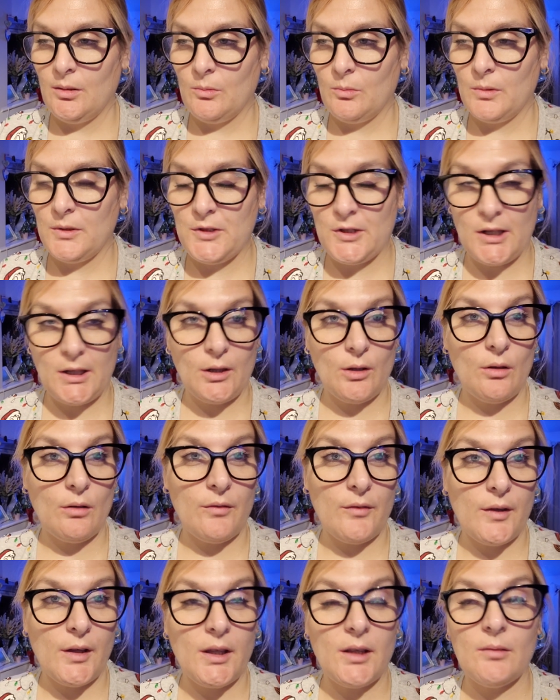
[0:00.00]
We drank
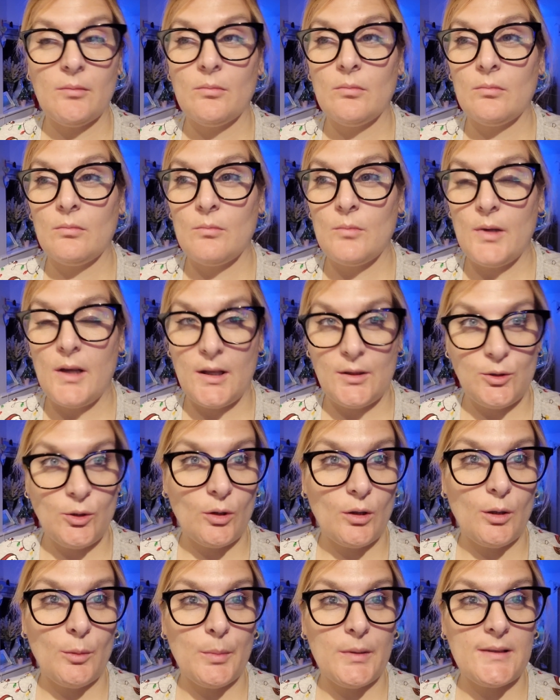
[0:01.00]
coffee, we had
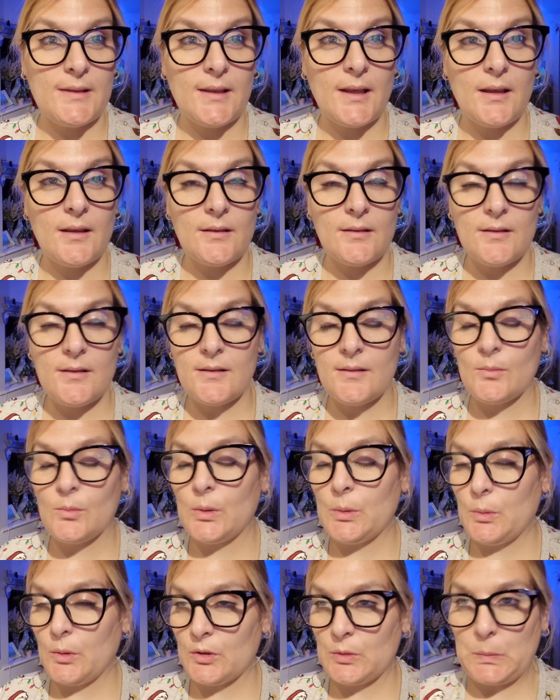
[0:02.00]
chocolate biscuits, we
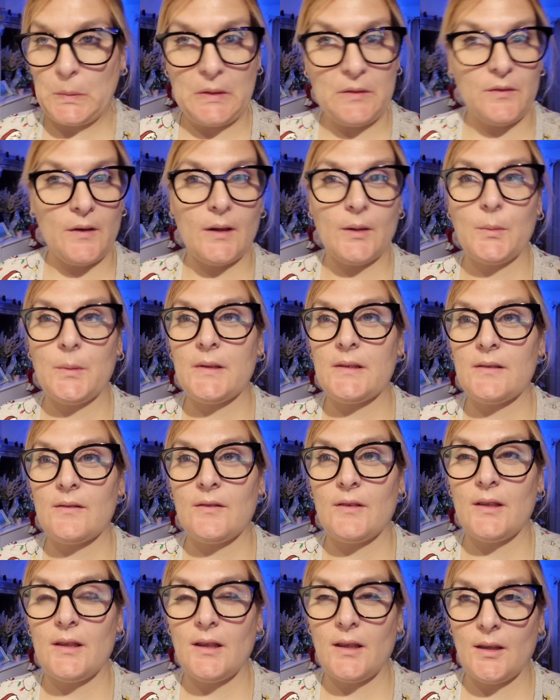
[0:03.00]
watched Big Fat Quiz of
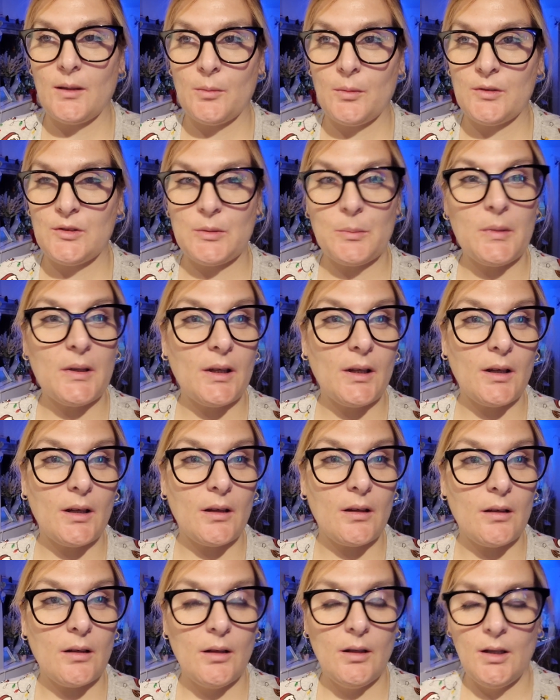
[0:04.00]
the Year with Jimmy
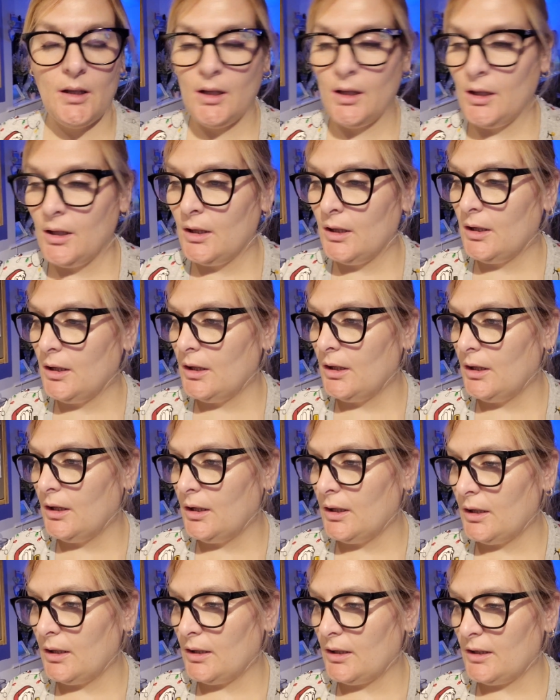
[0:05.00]
Carr.
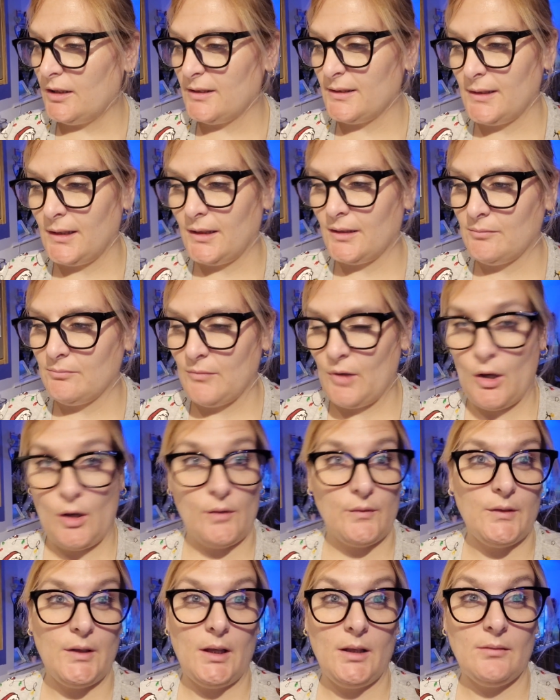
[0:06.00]
It's like
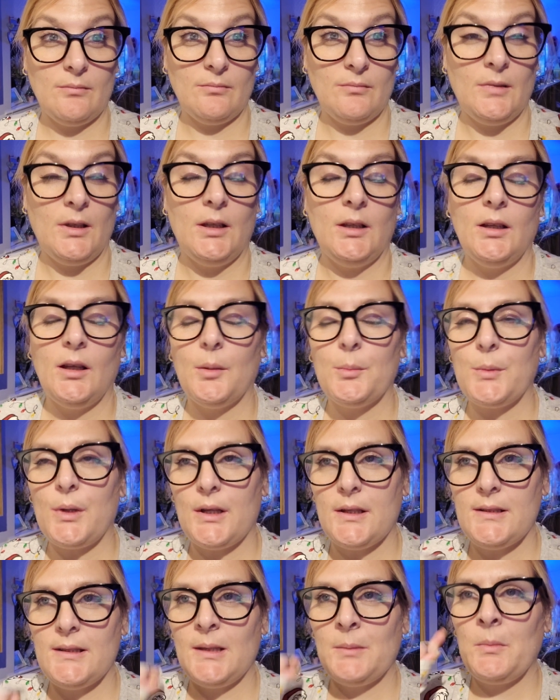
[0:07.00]
10:30. I'm
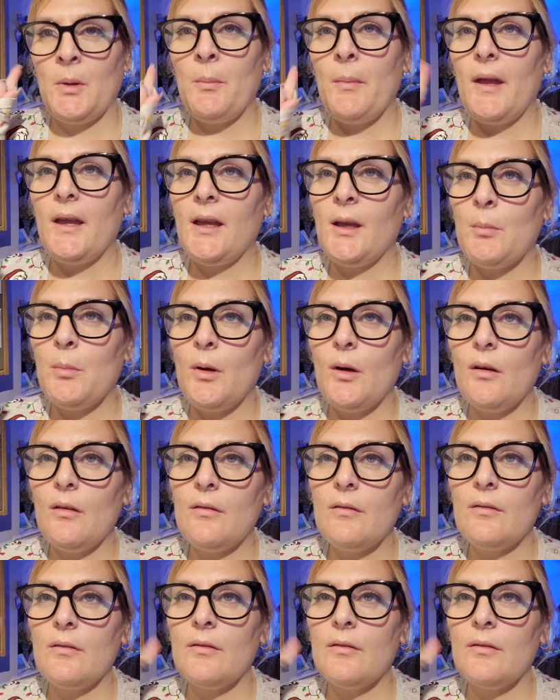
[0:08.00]
going to take my makeup off,